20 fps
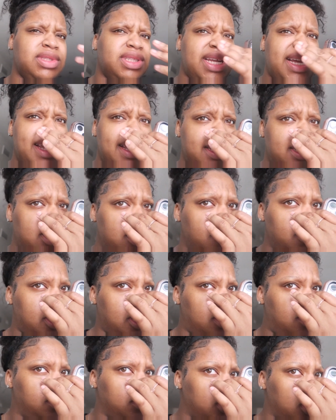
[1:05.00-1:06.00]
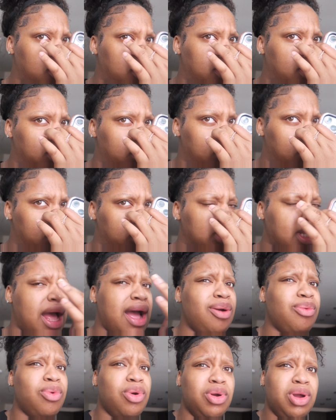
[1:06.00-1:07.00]
Dang, it took me a long time to get dressed.
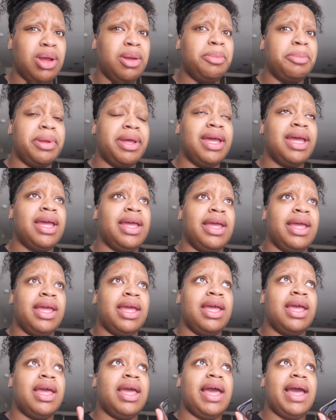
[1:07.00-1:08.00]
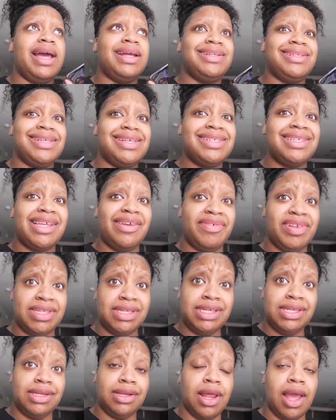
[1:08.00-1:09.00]
I woke up at ten
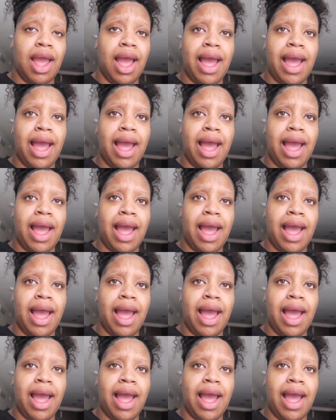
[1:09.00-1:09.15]
seventeen.